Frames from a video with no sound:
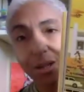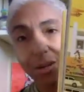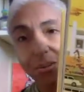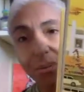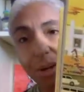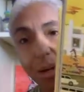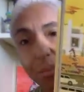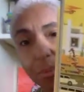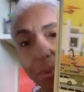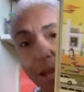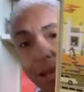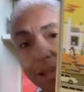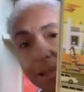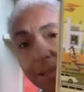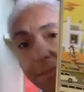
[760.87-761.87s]
Well,
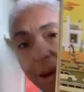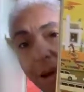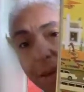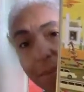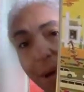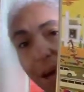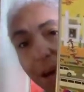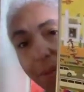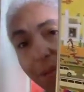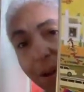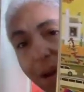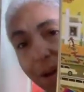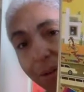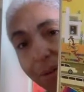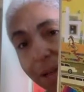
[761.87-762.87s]
bless my bow
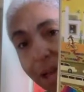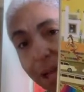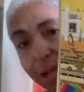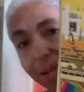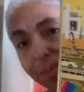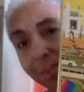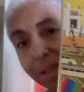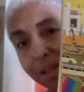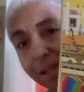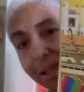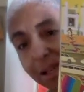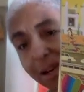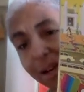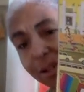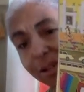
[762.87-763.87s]
wow, can it be
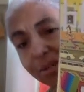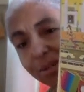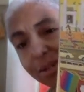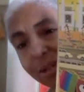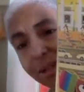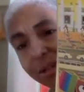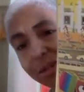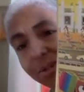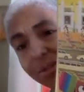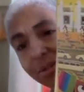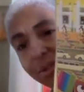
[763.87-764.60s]
100 others